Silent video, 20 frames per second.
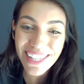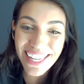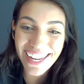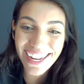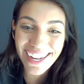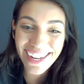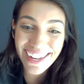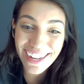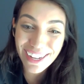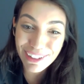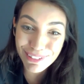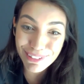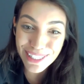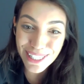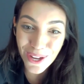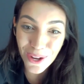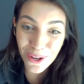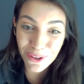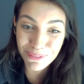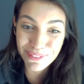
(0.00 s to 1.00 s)
I really
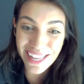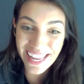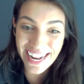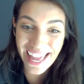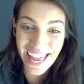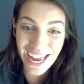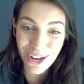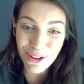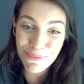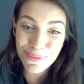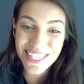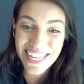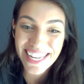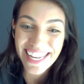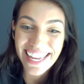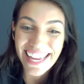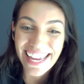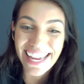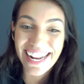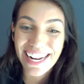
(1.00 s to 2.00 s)
hope that helps.
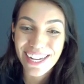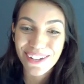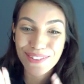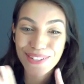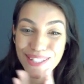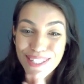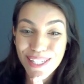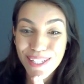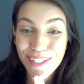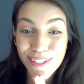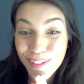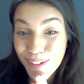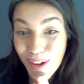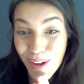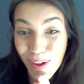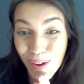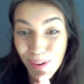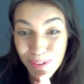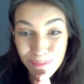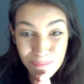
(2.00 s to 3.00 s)
And I'll see you
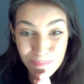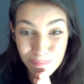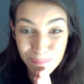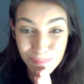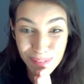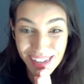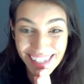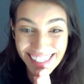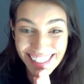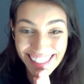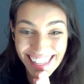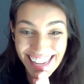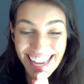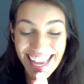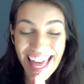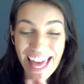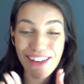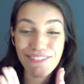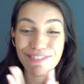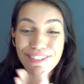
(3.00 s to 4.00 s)
on Monday.
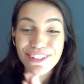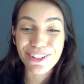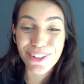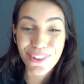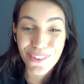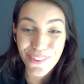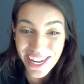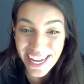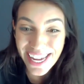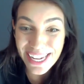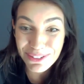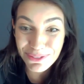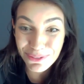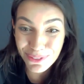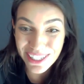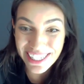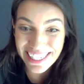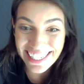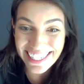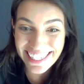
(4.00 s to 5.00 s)
Have a great
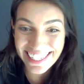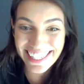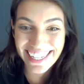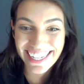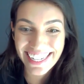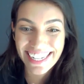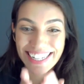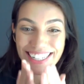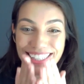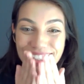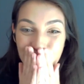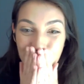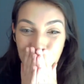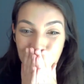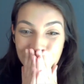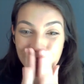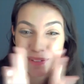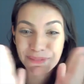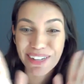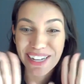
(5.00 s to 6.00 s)
weekend, guys.
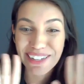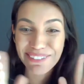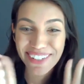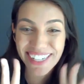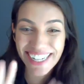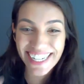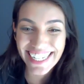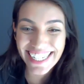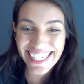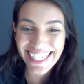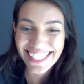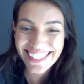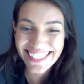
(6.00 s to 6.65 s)
Bye-bye.